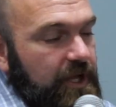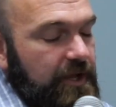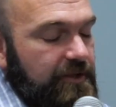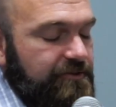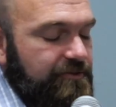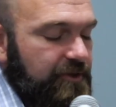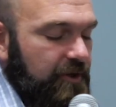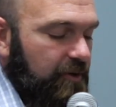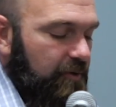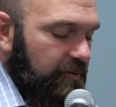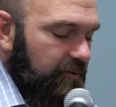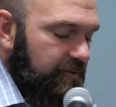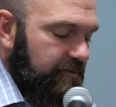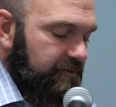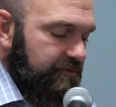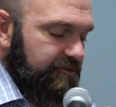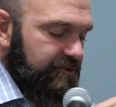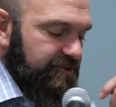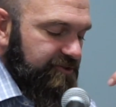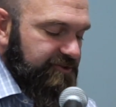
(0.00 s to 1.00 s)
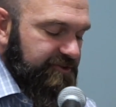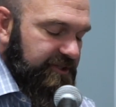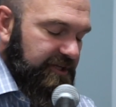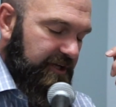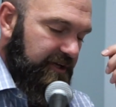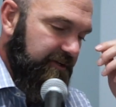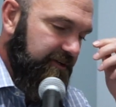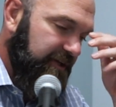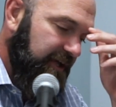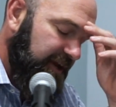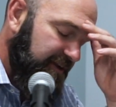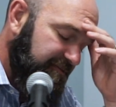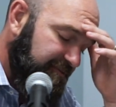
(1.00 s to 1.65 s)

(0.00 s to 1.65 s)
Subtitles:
Yeah, so just to kind